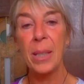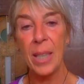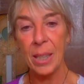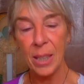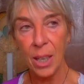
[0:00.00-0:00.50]

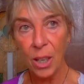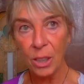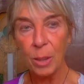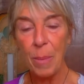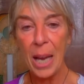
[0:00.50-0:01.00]
and then
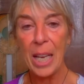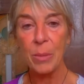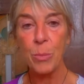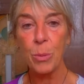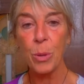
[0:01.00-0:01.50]
other
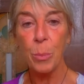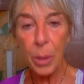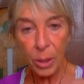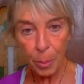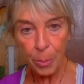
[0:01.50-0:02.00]
miasms were
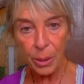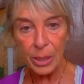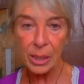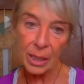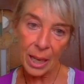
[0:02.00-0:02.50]
built
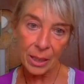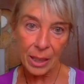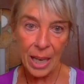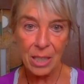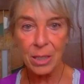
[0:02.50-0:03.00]
upon it, like
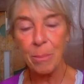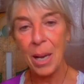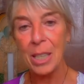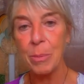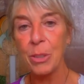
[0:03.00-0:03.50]
the cancer
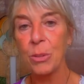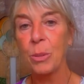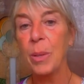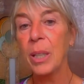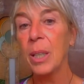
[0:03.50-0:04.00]
miasm and
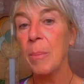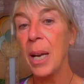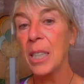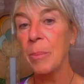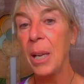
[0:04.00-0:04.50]
the tubercular
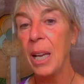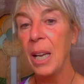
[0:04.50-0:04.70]
miasm,